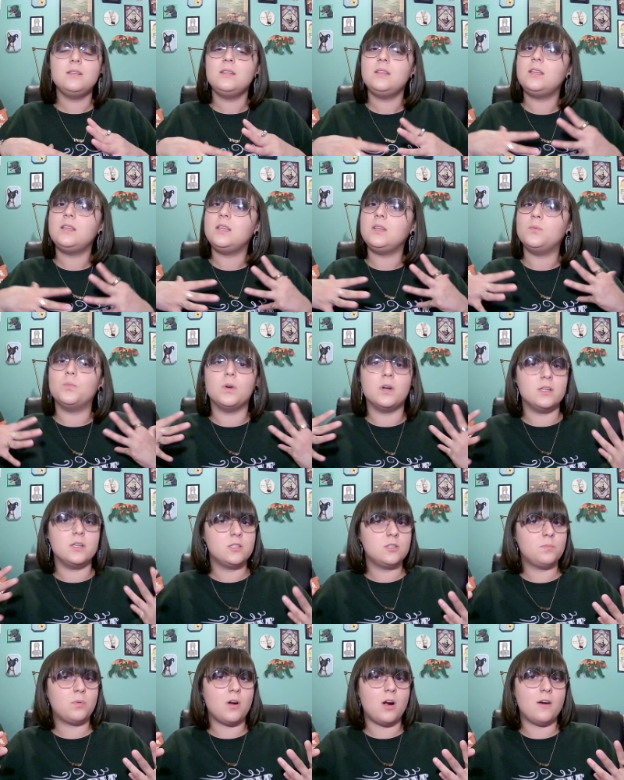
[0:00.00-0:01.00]
he
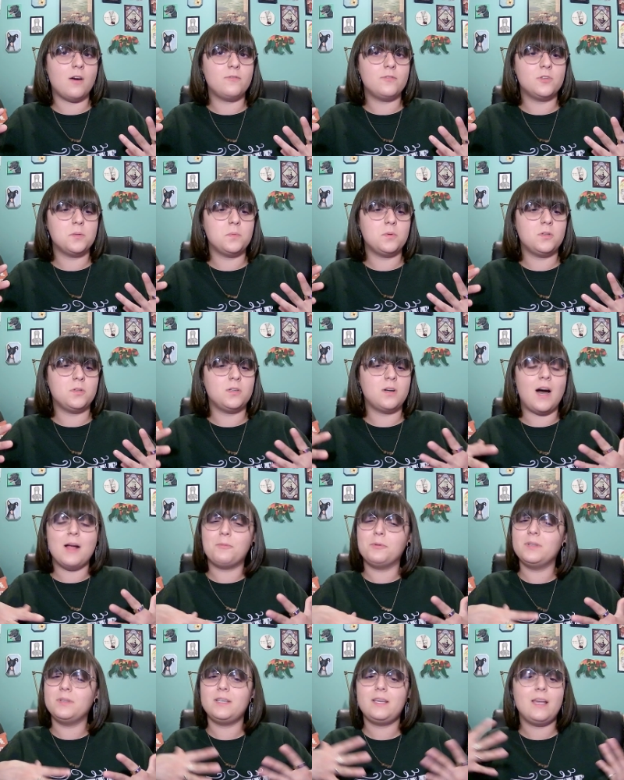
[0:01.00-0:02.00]
was profitable. I
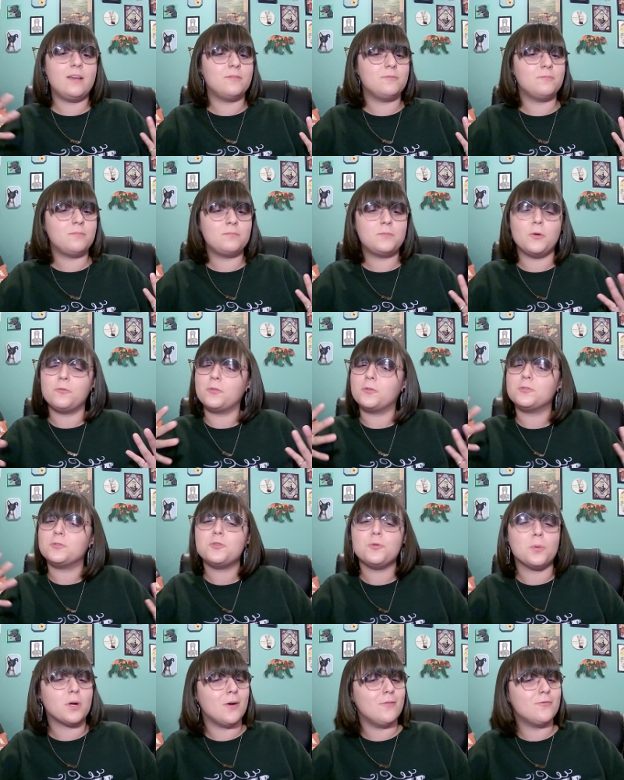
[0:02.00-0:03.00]
really can't, don't feel
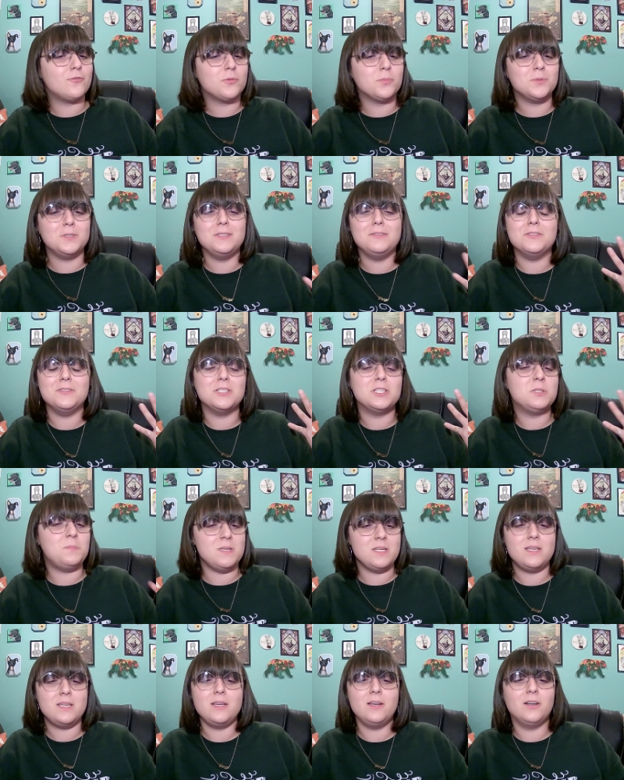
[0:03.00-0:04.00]
super comfortable even
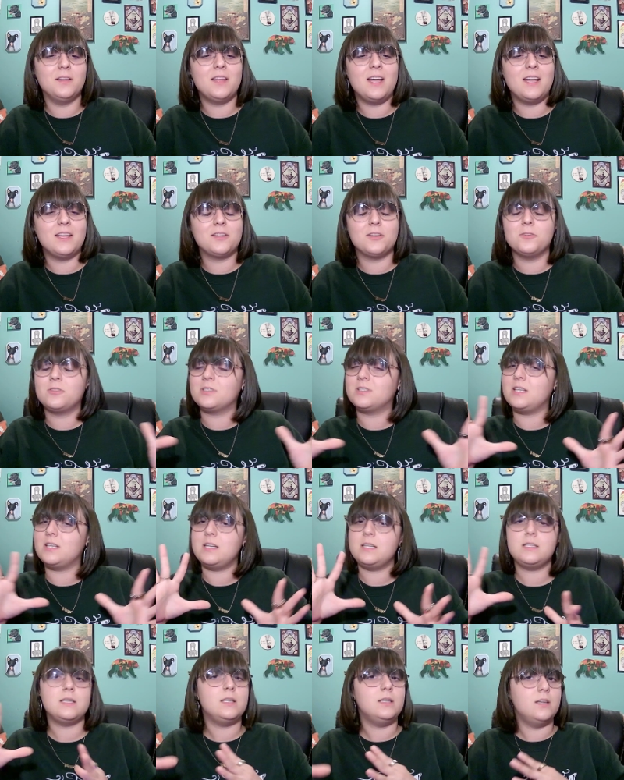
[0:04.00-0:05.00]
speaking on that though, because
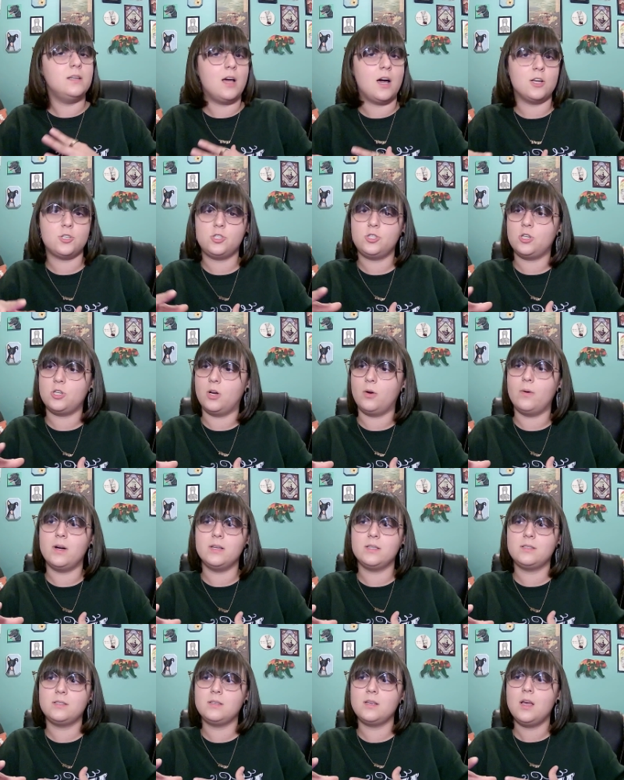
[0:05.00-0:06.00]
they did not show
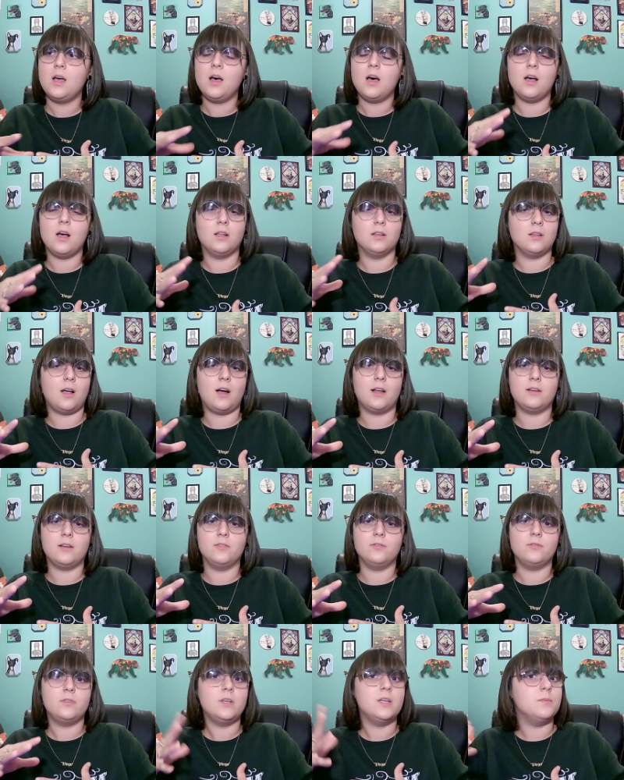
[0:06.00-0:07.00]
us a lot
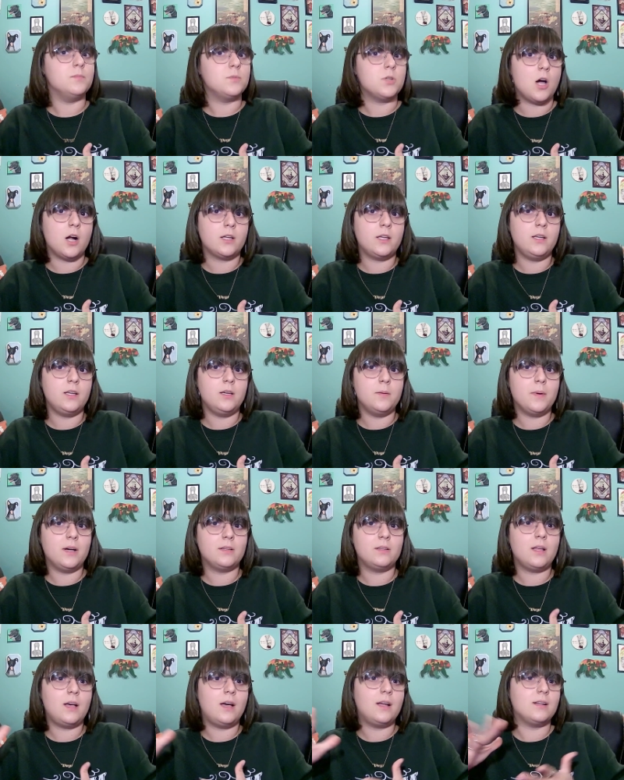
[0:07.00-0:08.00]
of him talking
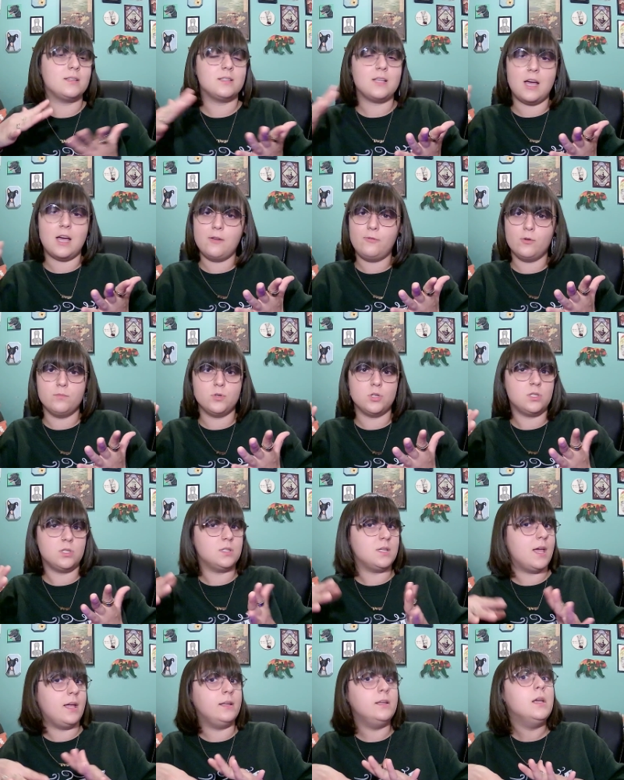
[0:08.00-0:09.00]
about that aside from just
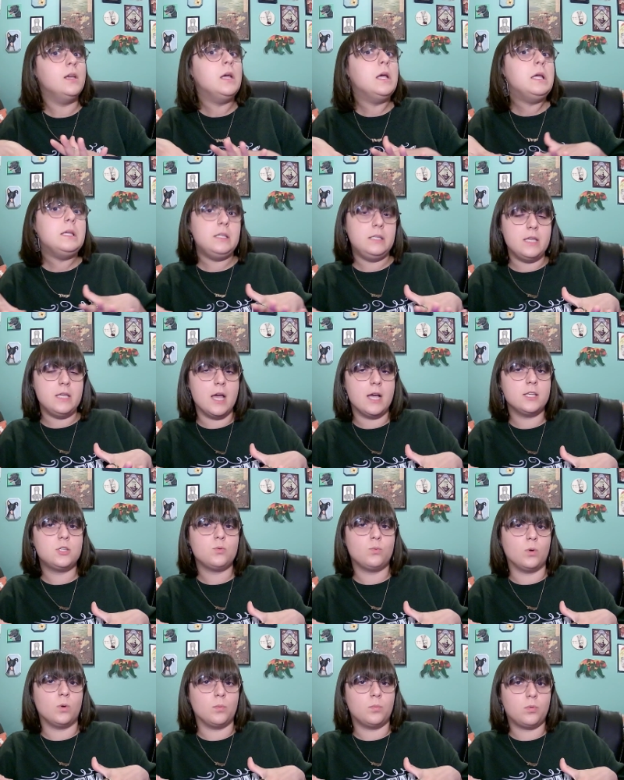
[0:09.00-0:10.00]
saying,
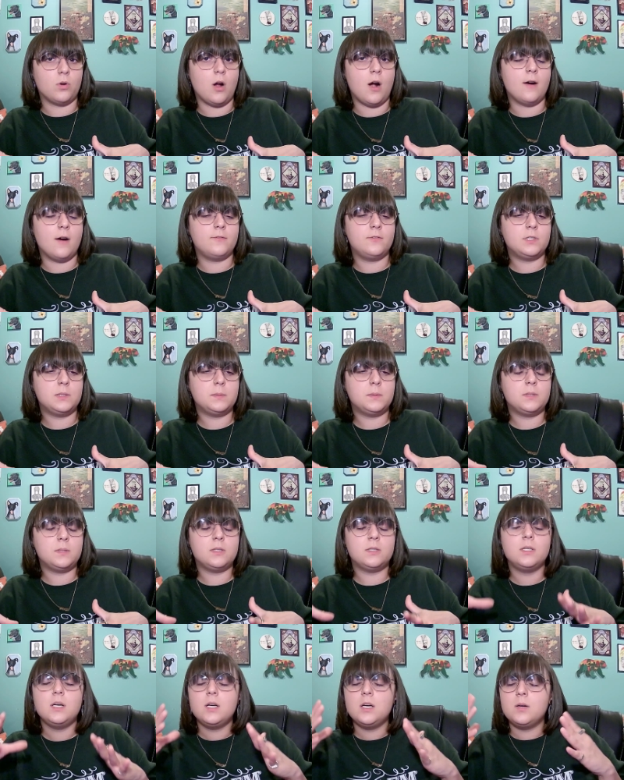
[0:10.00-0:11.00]
yes, we're
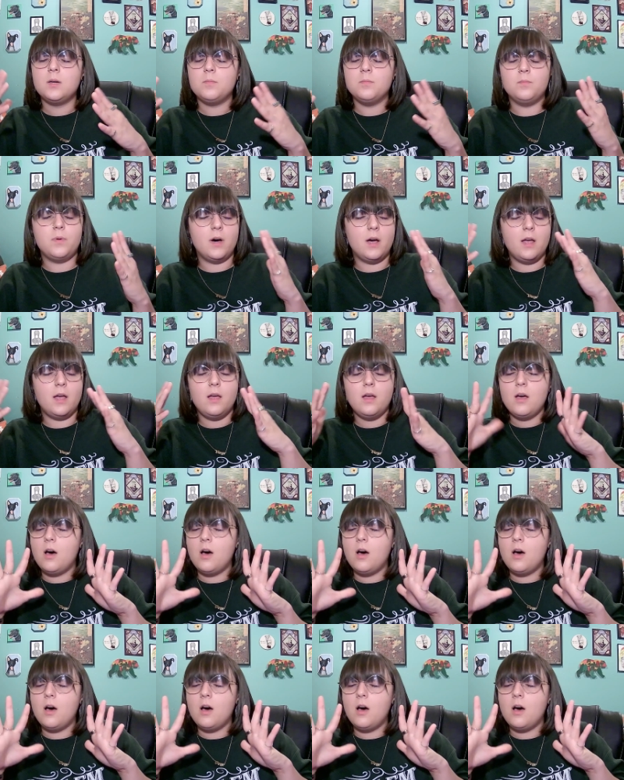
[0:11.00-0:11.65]
profitable. But